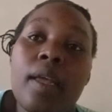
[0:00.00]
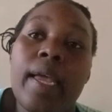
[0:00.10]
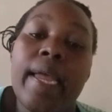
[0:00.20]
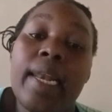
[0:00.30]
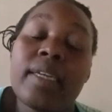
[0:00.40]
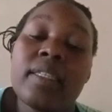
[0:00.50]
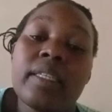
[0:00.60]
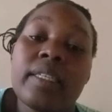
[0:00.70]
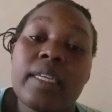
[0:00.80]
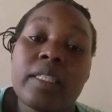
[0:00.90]

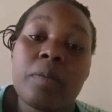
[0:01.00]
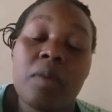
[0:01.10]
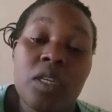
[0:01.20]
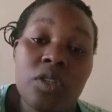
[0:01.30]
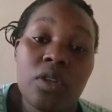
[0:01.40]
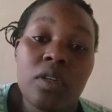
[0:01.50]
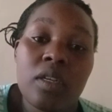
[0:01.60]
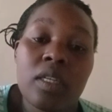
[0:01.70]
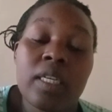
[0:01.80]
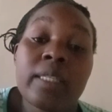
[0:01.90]
electric transmission,
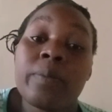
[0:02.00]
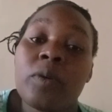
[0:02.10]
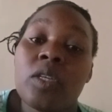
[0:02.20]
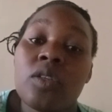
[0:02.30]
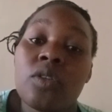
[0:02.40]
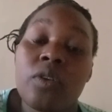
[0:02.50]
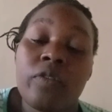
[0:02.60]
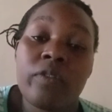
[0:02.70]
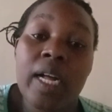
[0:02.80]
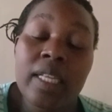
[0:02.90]
transportation
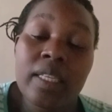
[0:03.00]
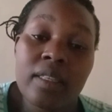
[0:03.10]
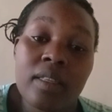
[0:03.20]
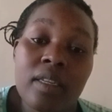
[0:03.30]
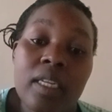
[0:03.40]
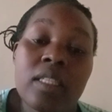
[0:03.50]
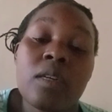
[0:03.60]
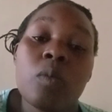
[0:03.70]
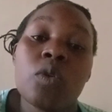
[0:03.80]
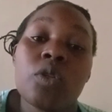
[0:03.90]
of gas,
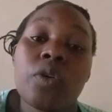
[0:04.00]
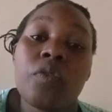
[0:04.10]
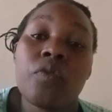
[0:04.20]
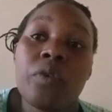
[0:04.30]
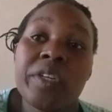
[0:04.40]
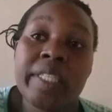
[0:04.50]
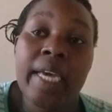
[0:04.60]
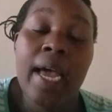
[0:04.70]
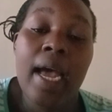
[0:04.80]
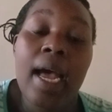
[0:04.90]
distribution of water,
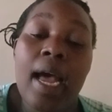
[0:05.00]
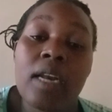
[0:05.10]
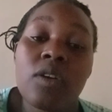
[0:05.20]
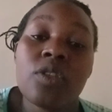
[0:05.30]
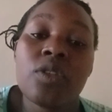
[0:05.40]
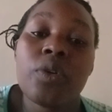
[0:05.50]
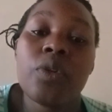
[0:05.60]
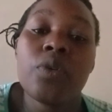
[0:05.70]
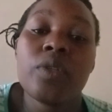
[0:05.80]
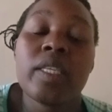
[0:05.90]
and also
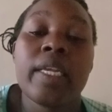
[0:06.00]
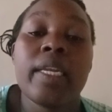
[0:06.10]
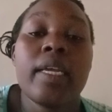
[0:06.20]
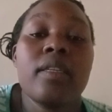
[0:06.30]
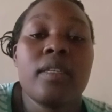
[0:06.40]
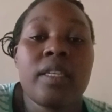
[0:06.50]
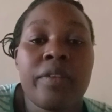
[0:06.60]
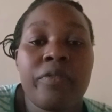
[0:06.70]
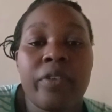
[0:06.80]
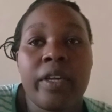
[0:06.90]
use in
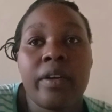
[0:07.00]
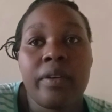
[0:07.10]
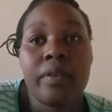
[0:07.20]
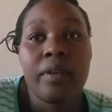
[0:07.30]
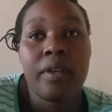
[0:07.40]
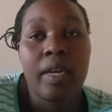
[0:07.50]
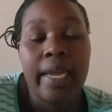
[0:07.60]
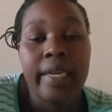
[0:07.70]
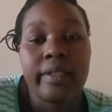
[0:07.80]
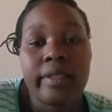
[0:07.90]
traffic
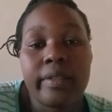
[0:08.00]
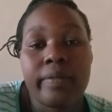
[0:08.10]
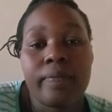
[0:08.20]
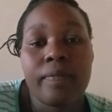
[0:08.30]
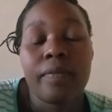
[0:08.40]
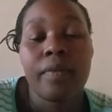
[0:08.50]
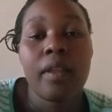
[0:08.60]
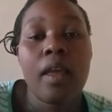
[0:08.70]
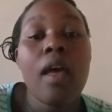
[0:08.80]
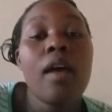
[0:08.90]
lines.
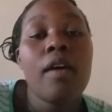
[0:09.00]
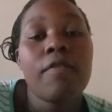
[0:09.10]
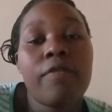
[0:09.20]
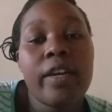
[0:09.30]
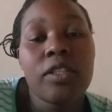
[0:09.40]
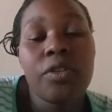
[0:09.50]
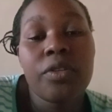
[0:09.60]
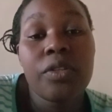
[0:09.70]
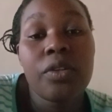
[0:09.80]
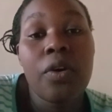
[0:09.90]

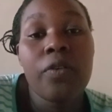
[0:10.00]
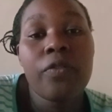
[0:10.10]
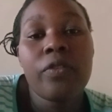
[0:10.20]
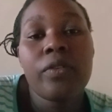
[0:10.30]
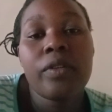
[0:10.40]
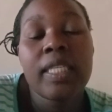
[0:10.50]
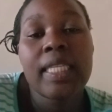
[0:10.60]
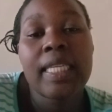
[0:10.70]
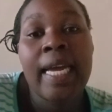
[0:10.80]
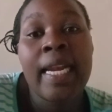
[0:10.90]
Functions of
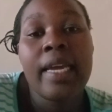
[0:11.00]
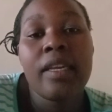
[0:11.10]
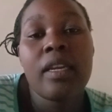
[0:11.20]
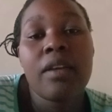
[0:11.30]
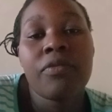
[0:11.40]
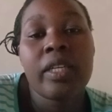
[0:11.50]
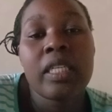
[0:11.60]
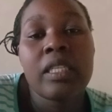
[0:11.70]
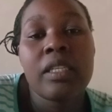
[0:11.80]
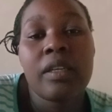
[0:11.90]
SCADA in a
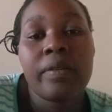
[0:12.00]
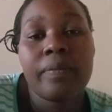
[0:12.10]
factory.